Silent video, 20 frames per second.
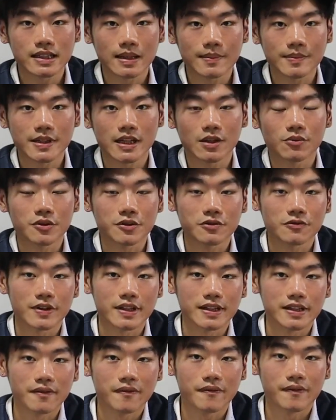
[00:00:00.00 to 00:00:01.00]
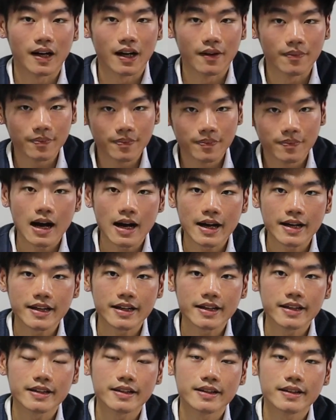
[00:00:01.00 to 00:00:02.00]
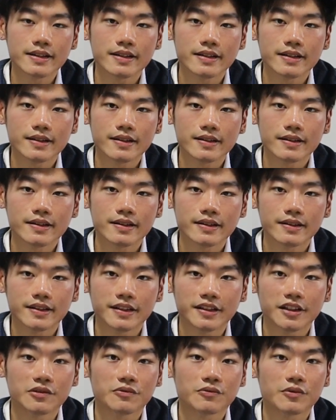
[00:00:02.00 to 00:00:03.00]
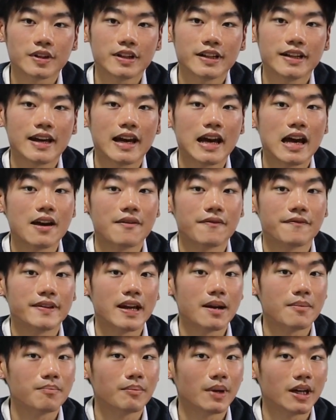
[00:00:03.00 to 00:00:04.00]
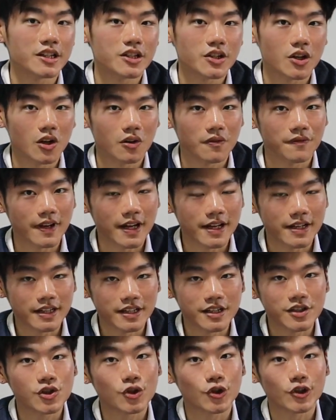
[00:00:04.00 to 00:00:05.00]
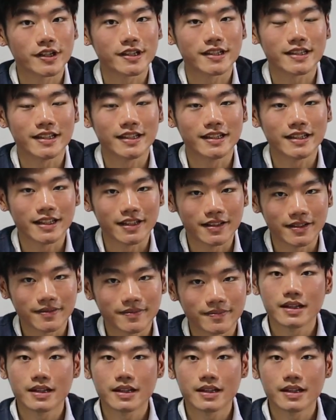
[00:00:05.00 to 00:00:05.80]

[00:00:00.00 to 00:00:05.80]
subject was really fun, I didn't really have that much of an interest in it.